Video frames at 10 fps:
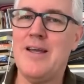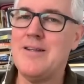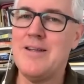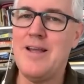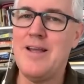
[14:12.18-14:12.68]

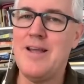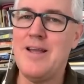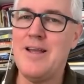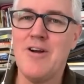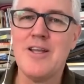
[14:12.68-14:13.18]
and and
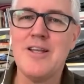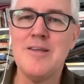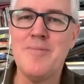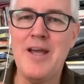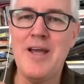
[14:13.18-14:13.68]
striking
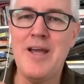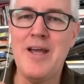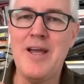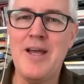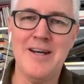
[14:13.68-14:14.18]
them out
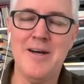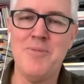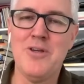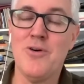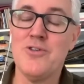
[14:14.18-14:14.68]
um,
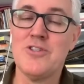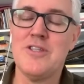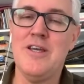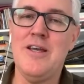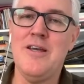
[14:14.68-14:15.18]
because
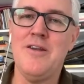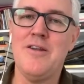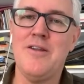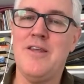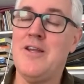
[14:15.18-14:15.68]
they're
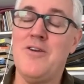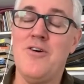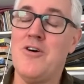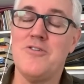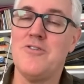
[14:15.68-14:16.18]
they're
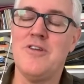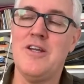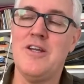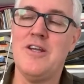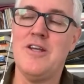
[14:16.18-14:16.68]
not they
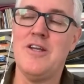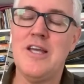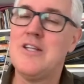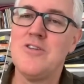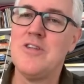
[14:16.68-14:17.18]
don't actually
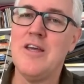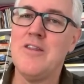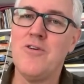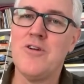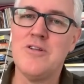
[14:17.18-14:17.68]
get you there.
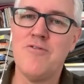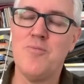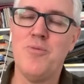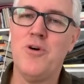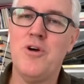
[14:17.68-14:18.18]
They're on a
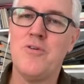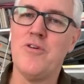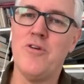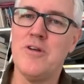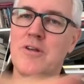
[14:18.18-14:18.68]
different point, or
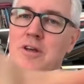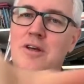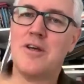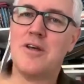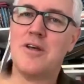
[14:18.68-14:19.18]
they're on a
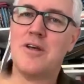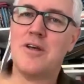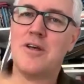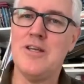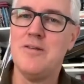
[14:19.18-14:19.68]
on
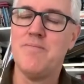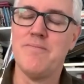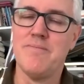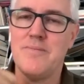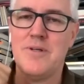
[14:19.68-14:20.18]
a uh,
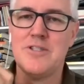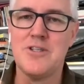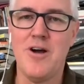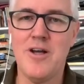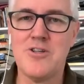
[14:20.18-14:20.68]
a
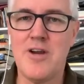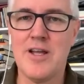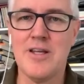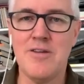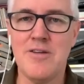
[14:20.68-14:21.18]

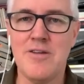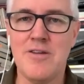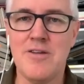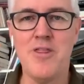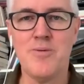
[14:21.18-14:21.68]
sidetrack, a different
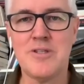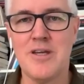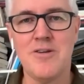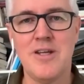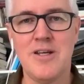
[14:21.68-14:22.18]
line that would
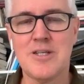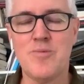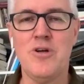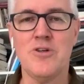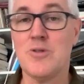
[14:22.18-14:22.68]
take you down
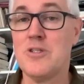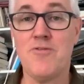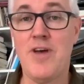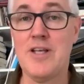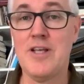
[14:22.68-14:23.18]
somewhere else, which
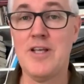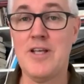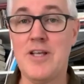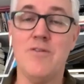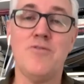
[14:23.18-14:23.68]
is
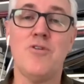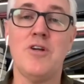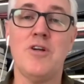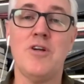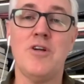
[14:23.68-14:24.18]
fascinating and all very
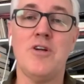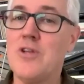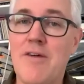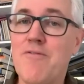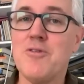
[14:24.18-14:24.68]
helpful. And
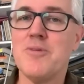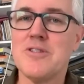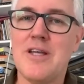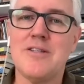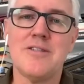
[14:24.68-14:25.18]
you love them
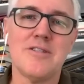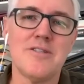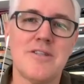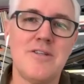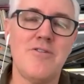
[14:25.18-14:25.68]
as
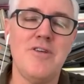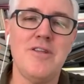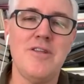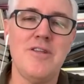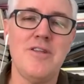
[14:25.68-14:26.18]
sentences, and you think they're a